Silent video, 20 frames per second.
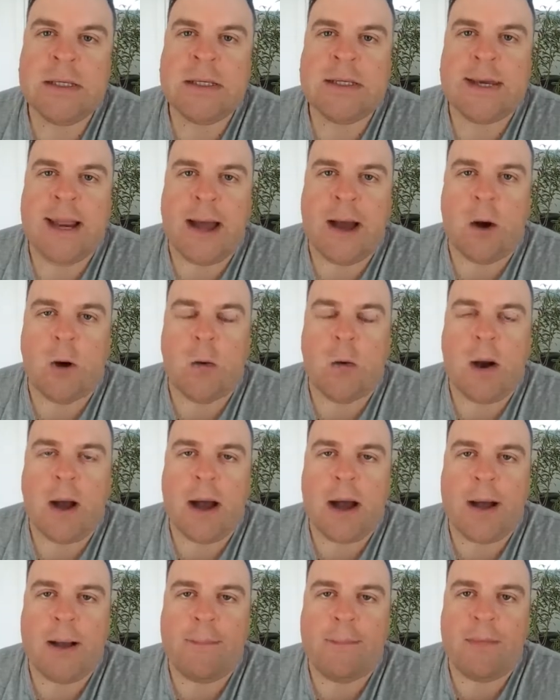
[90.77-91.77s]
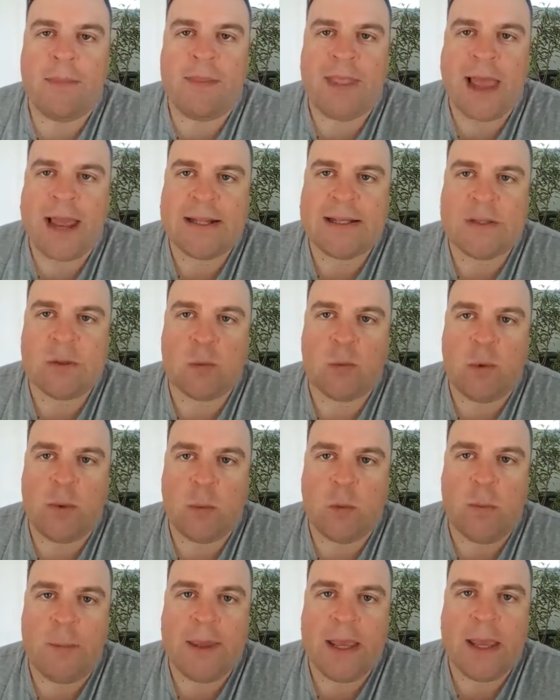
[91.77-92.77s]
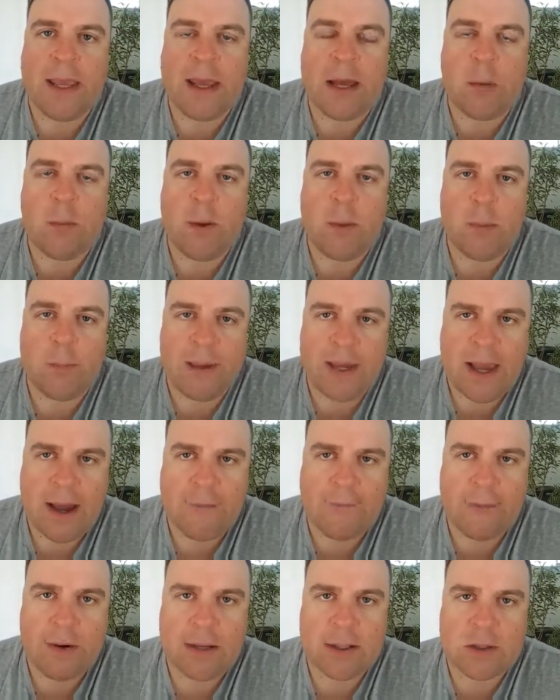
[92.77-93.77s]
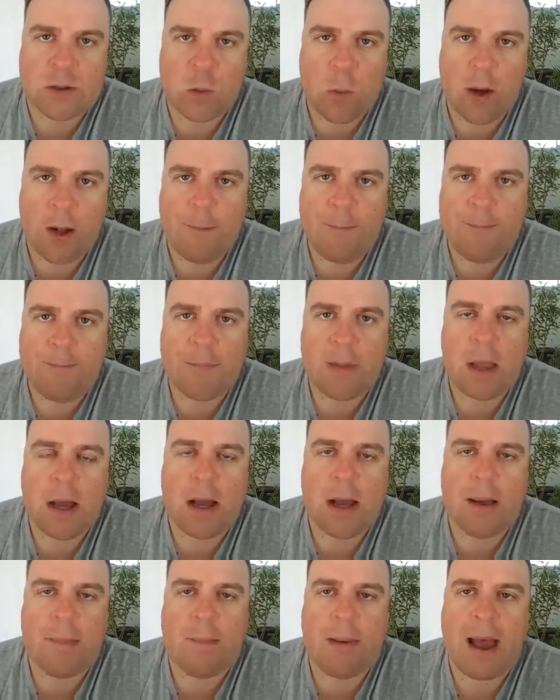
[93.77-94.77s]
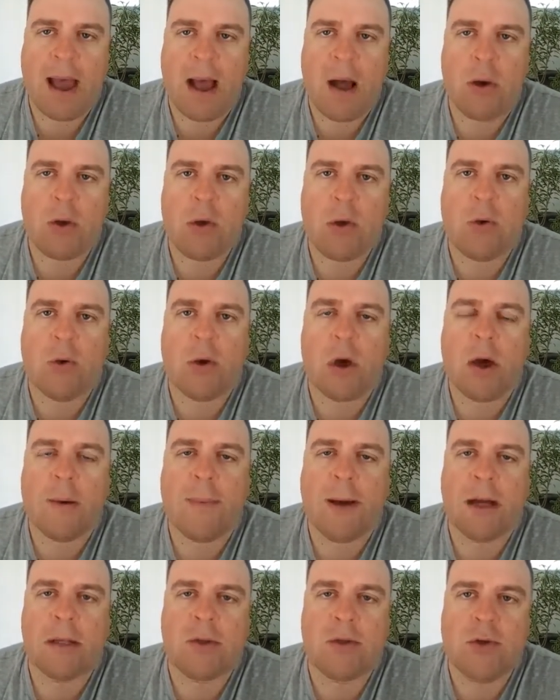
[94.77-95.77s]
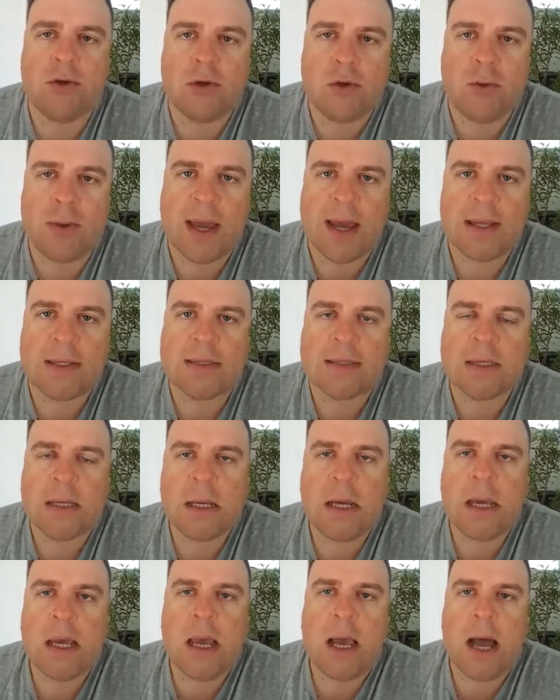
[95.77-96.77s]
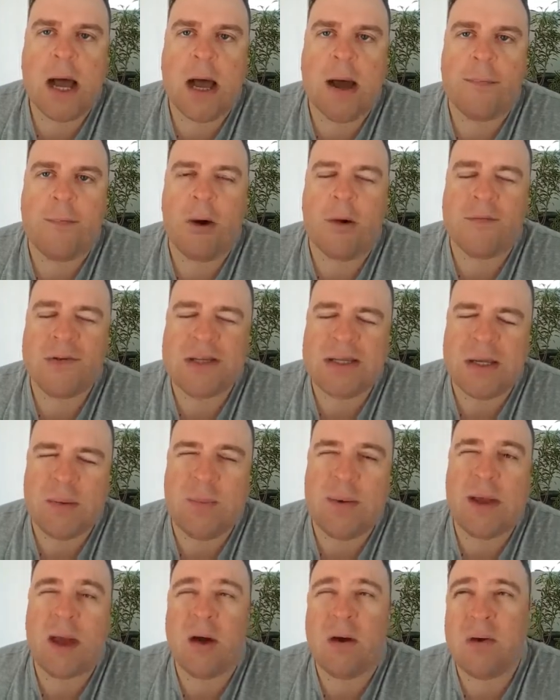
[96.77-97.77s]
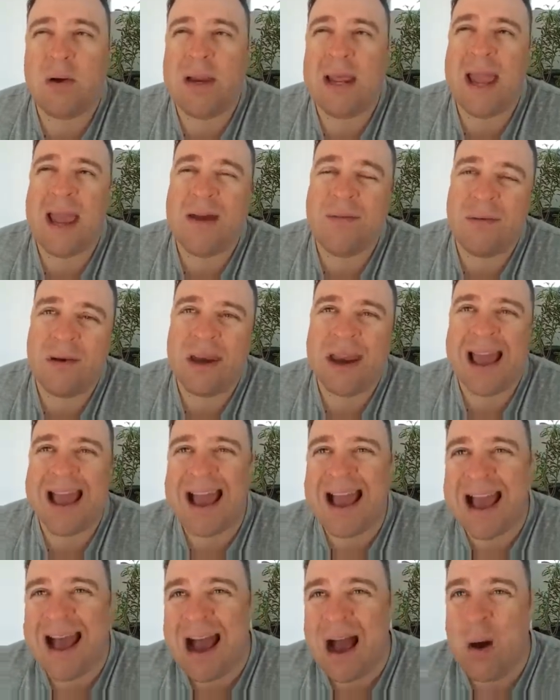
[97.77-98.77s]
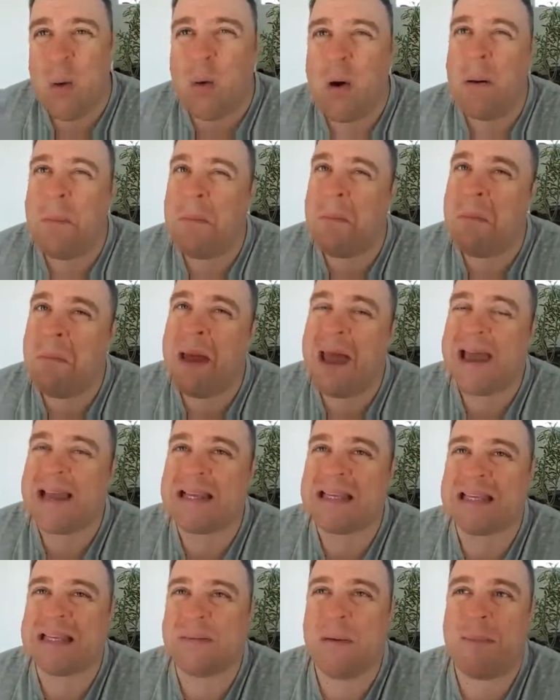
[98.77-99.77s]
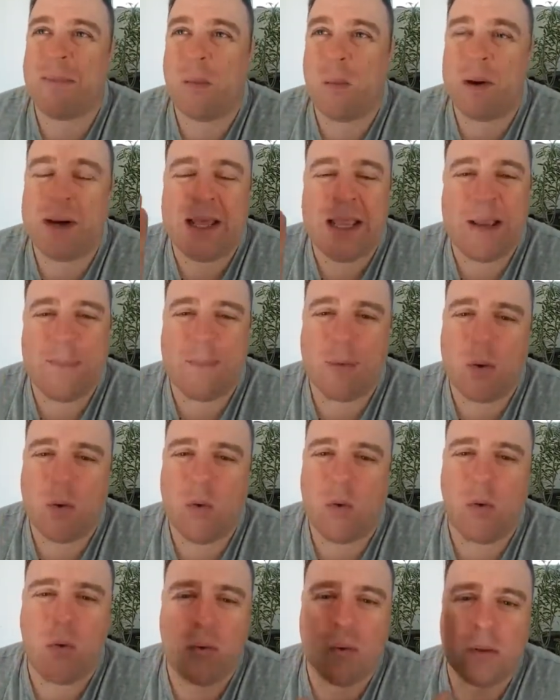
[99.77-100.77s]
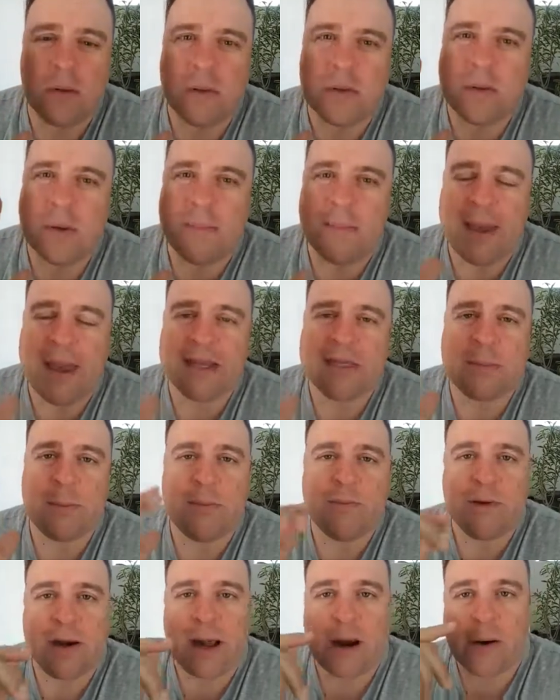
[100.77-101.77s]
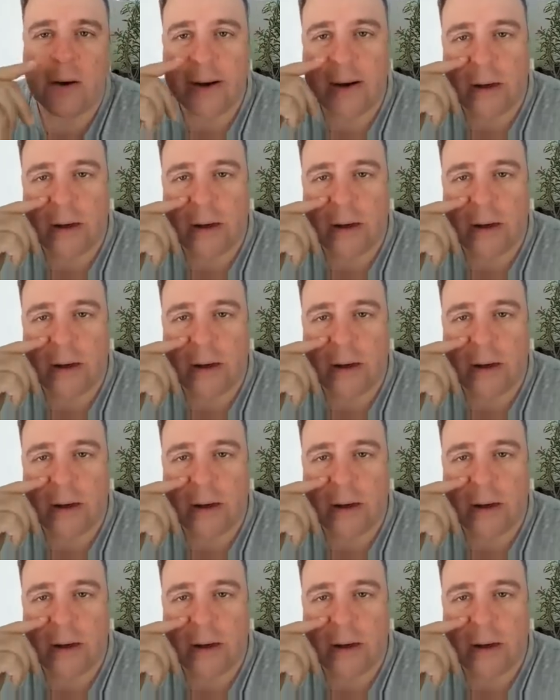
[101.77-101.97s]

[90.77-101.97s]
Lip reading: Now, that we will be covering as well, how you can go about and do that. Obviously, we only have an hour maximum. I want to keep a call to a maximum of an hour.